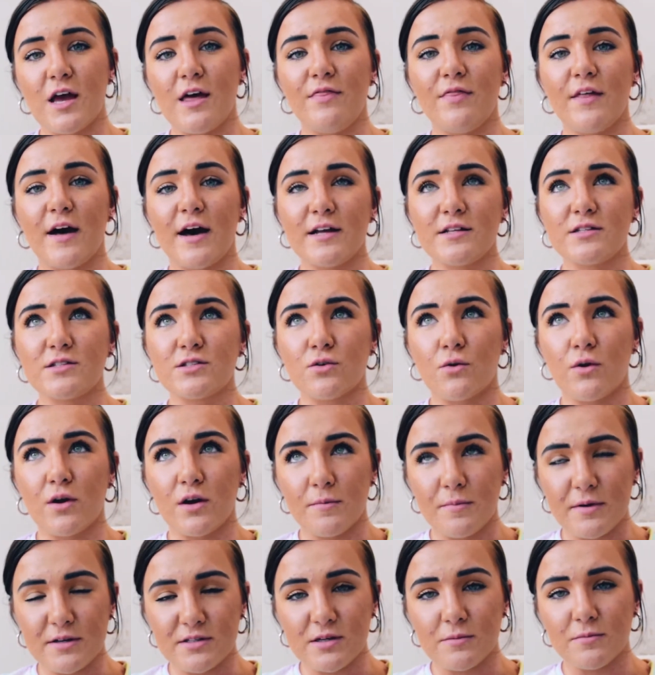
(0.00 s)
And that's going
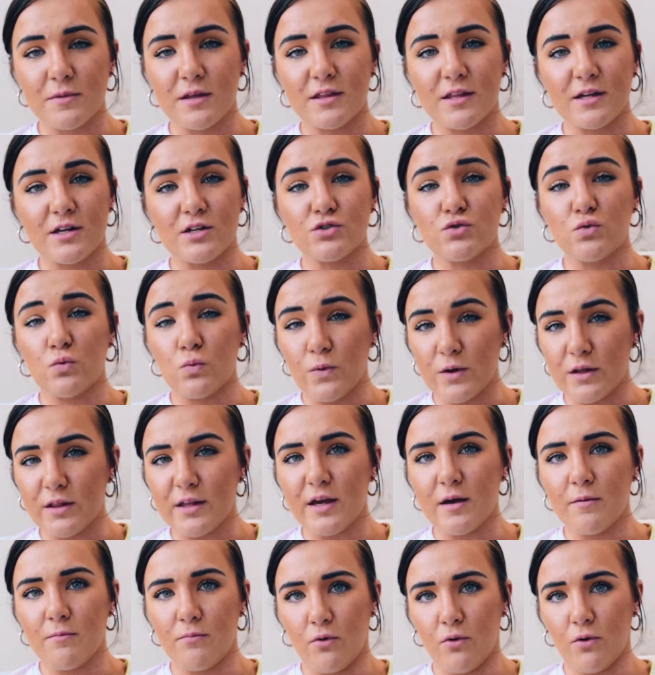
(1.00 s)
to be something that is
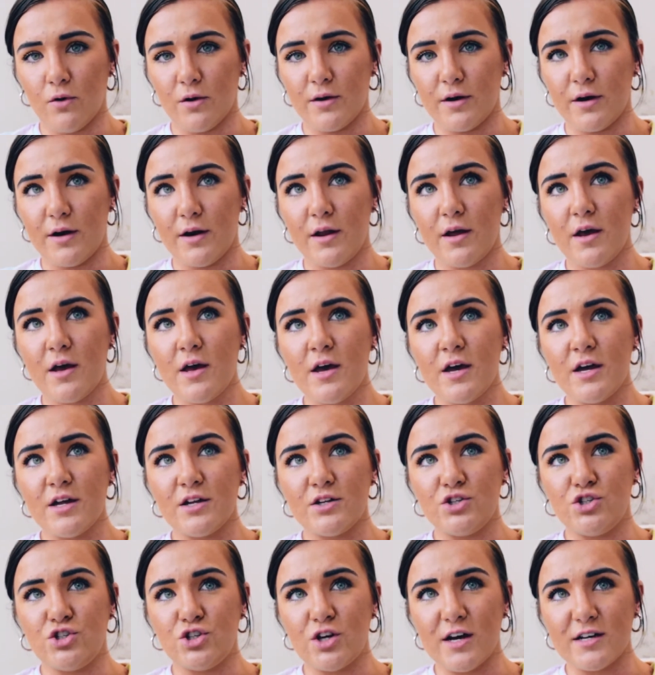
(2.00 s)
really important
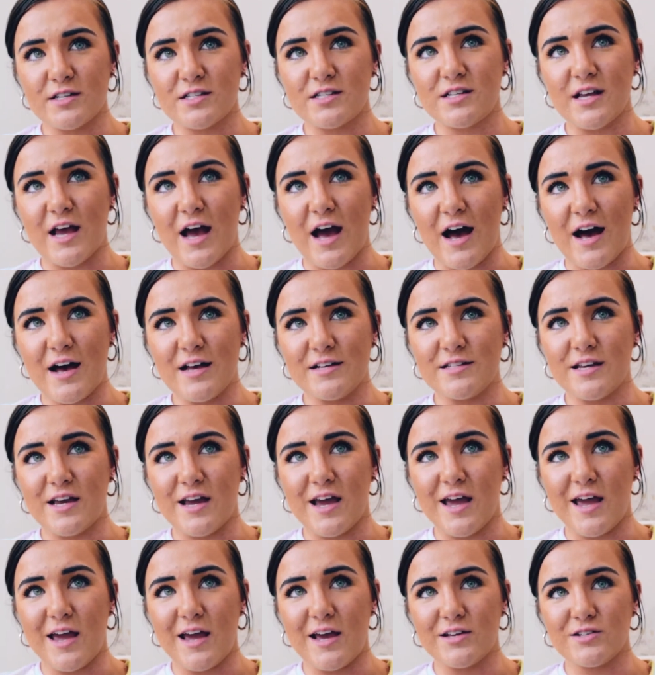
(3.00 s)
just as
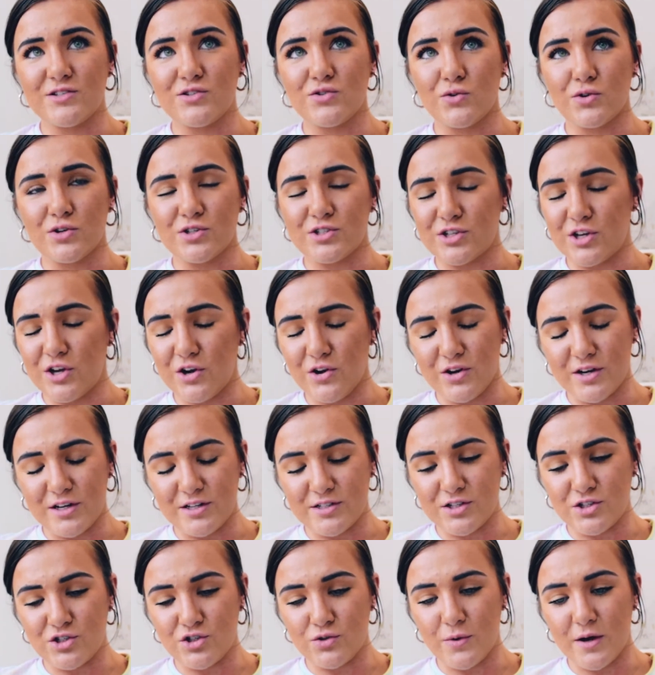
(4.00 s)
a sort of security
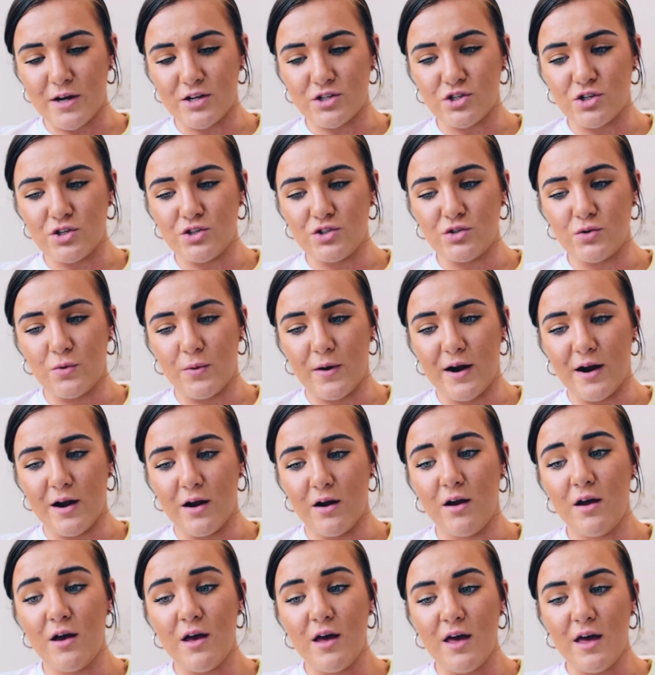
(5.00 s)
situation to
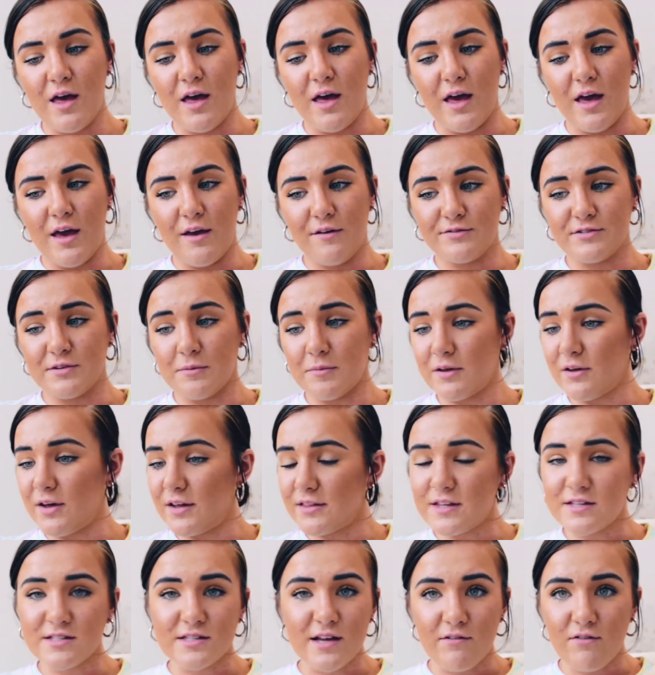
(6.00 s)
where if something
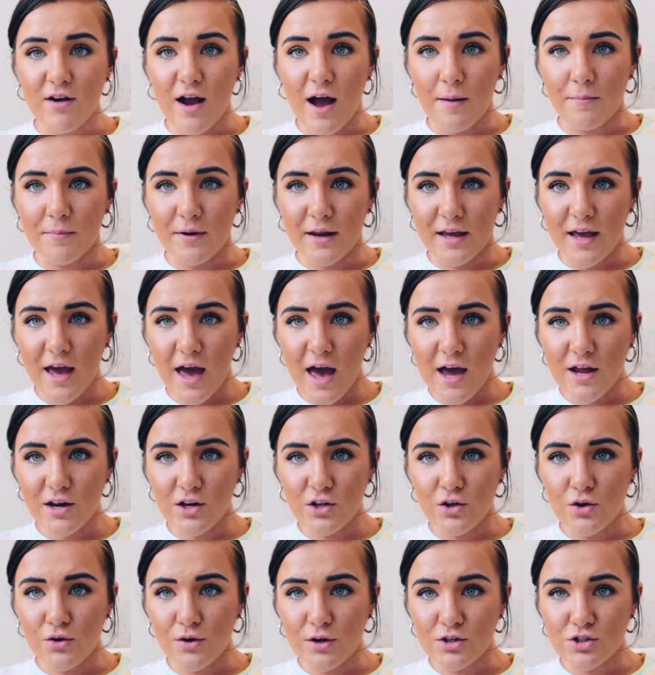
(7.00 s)
like this ever happened
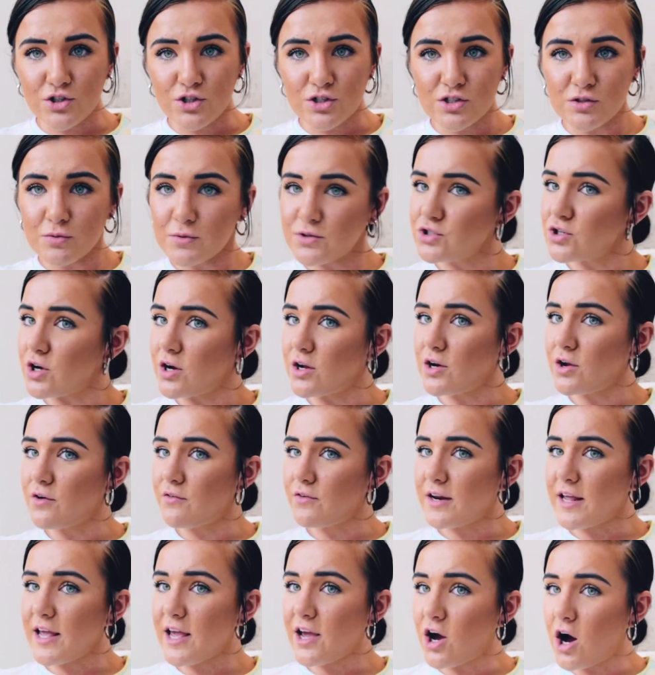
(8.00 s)
again, you could just switch on
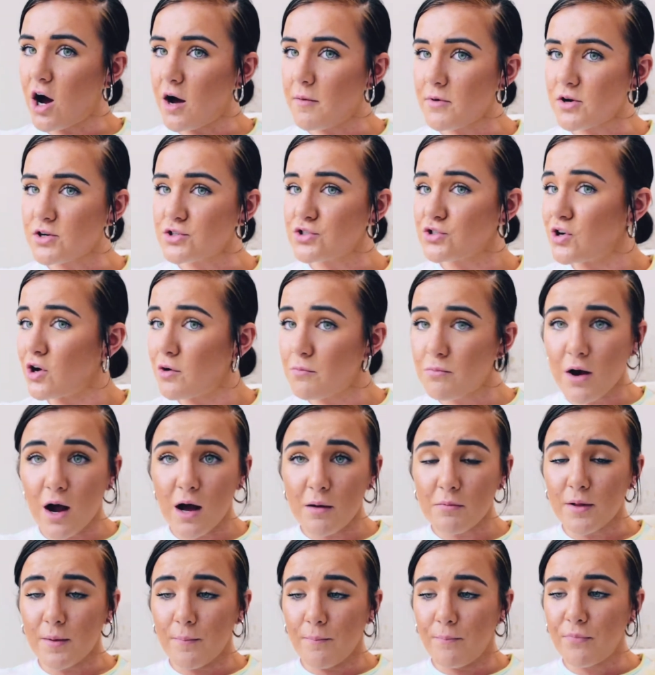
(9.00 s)
over to e-commerce, no
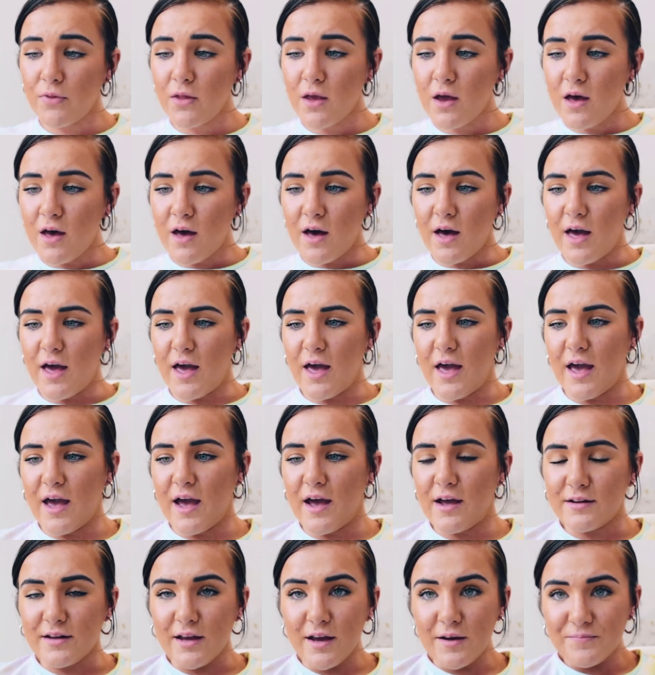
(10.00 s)
problem.
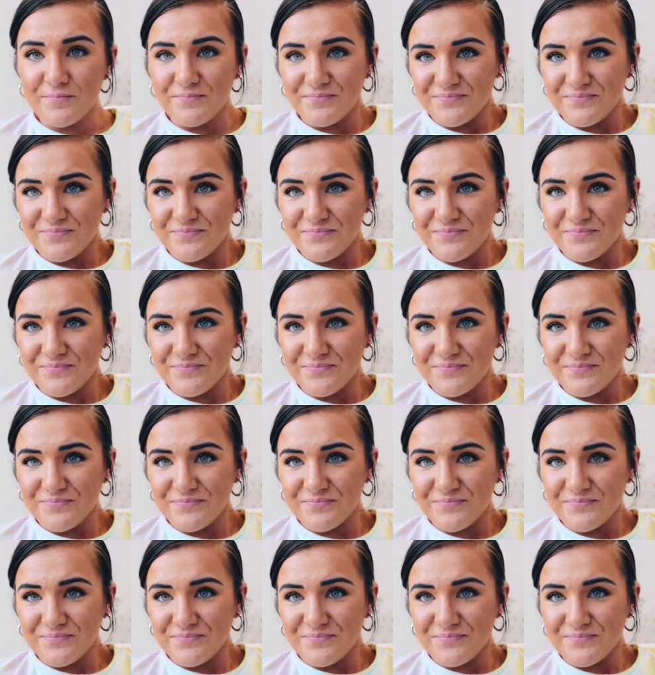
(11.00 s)
And yeah.